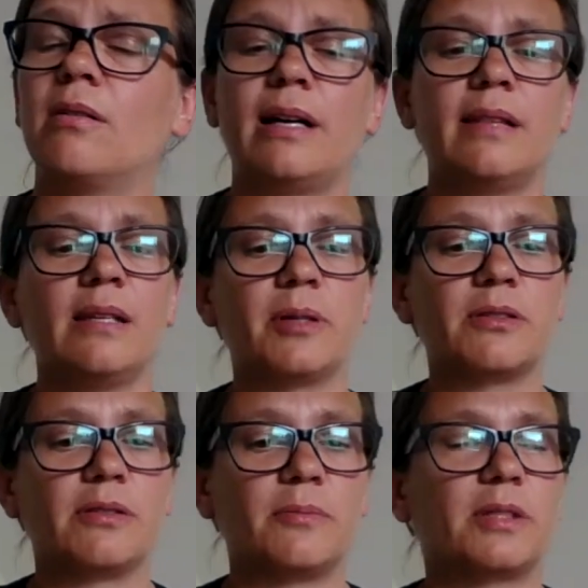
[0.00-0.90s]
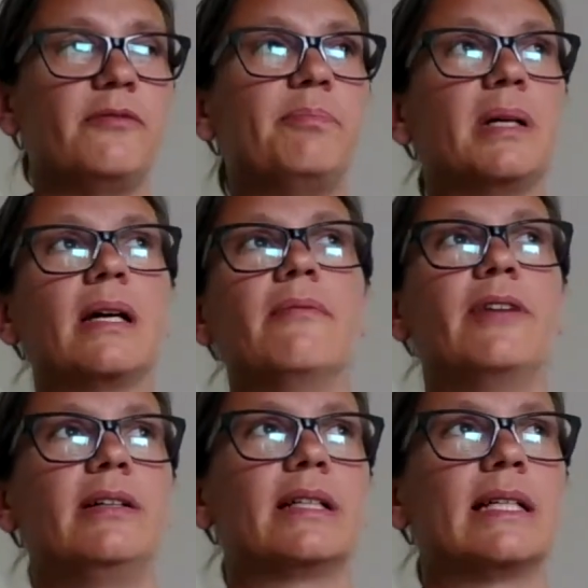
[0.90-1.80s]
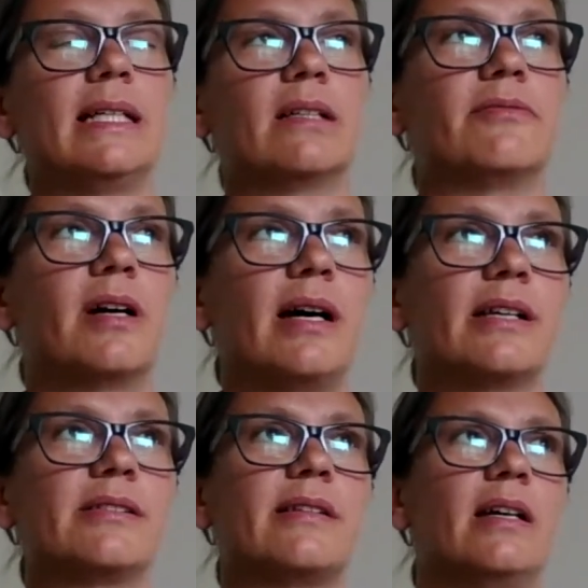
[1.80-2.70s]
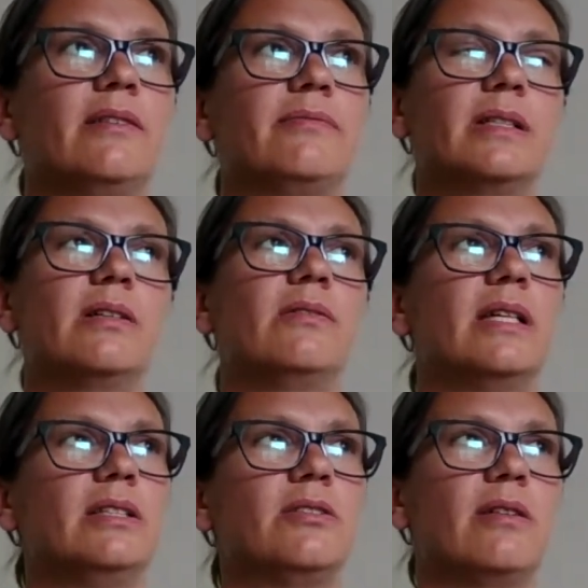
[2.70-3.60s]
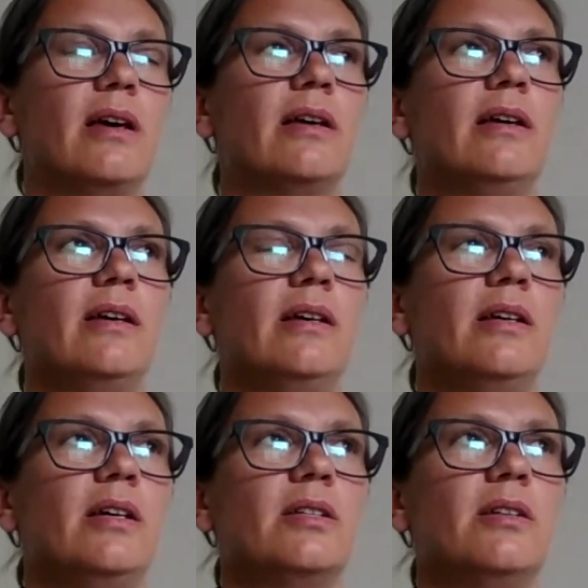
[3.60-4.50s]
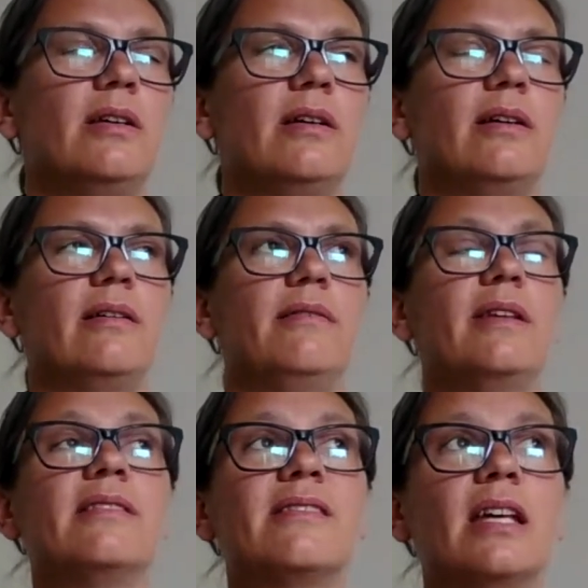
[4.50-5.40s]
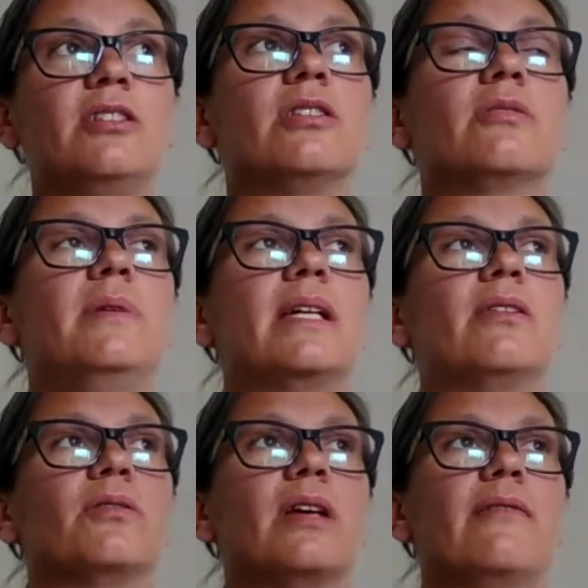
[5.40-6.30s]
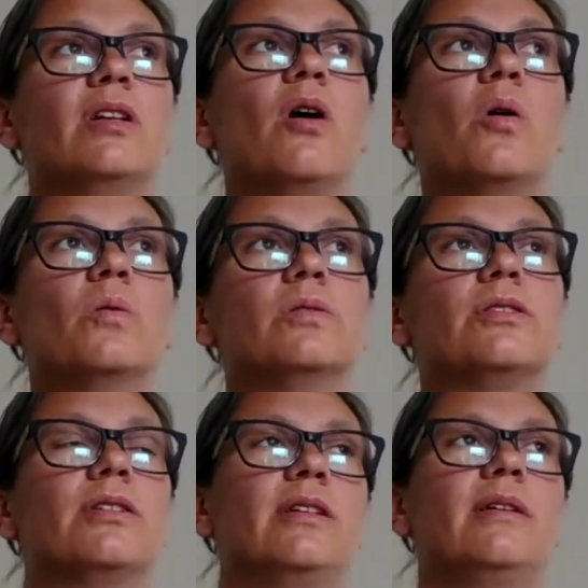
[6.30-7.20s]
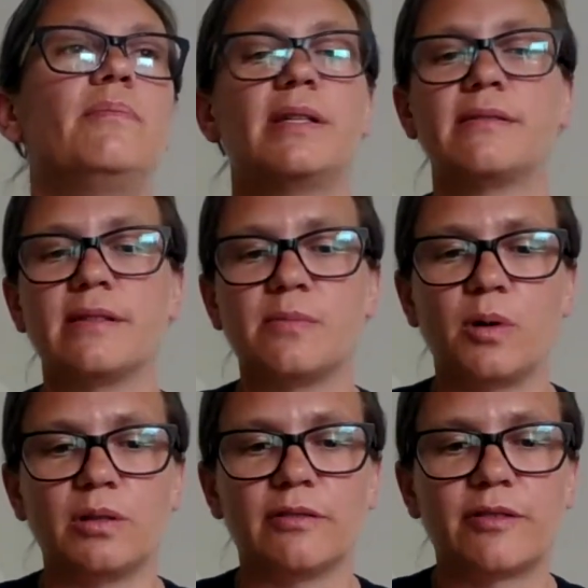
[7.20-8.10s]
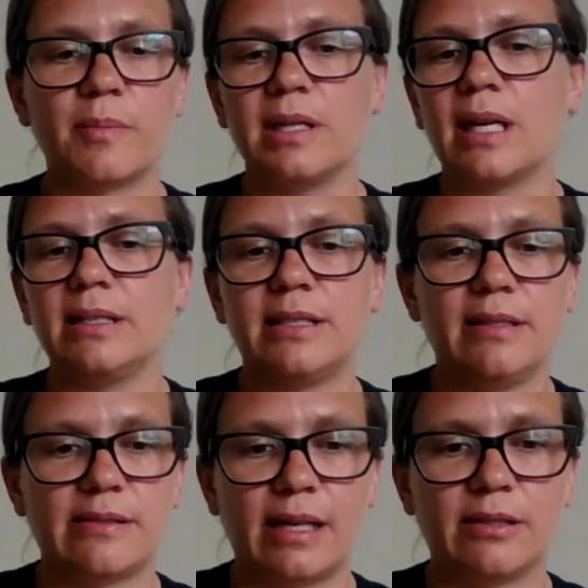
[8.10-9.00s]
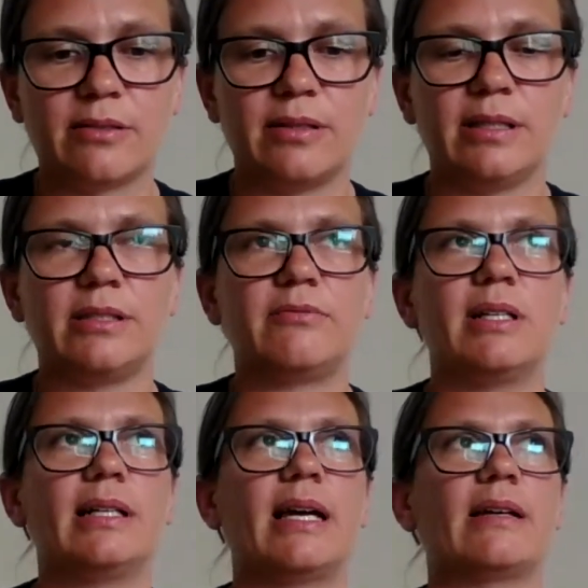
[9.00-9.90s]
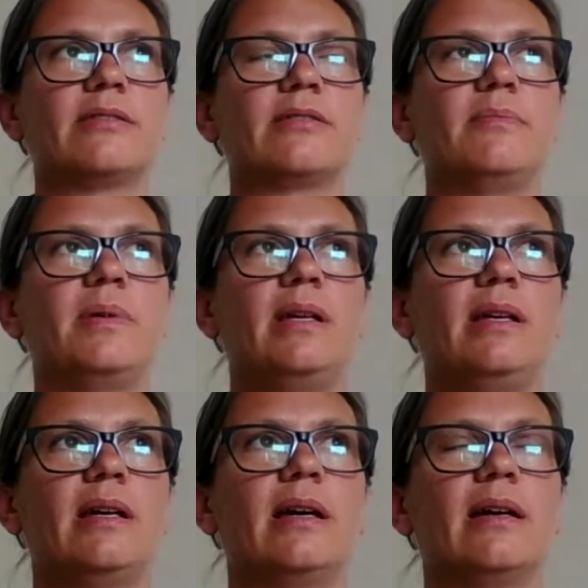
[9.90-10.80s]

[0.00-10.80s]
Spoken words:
I think what's become very clear for us, that if we're going into this century, we cannot have an old business model from the 19th century. It really has to be